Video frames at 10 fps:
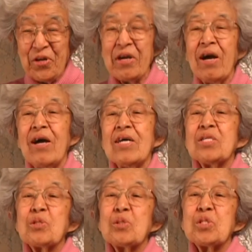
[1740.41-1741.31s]
So it's
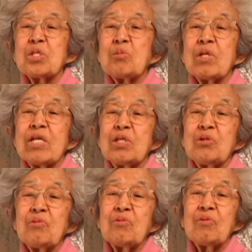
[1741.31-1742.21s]
just what I do
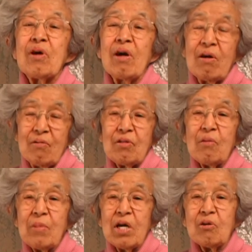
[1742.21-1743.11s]
within my
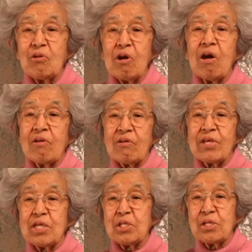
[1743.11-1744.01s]
own
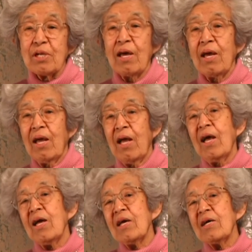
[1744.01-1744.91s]
congregation, and
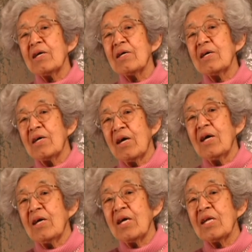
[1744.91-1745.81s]

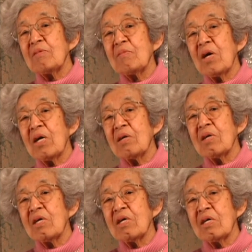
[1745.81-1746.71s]

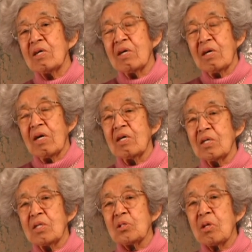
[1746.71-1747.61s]
I'm
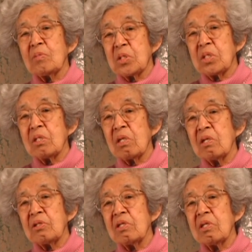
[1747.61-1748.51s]
still on
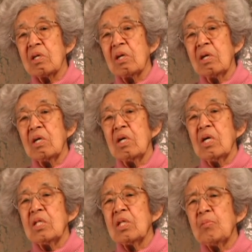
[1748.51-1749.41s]
the
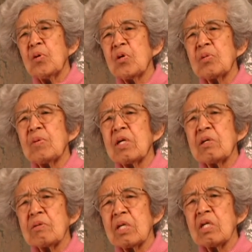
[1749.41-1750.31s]
board, but I'm
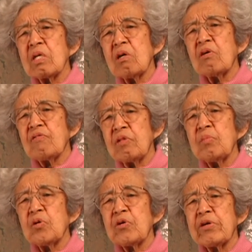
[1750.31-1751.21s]
getting off the board.
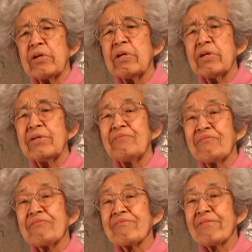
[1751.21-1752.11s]

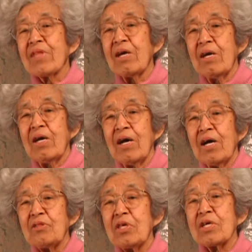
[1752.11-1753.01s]
I think
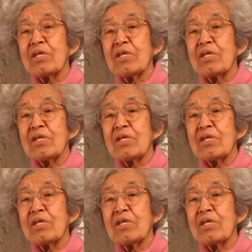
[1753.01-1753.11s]
it's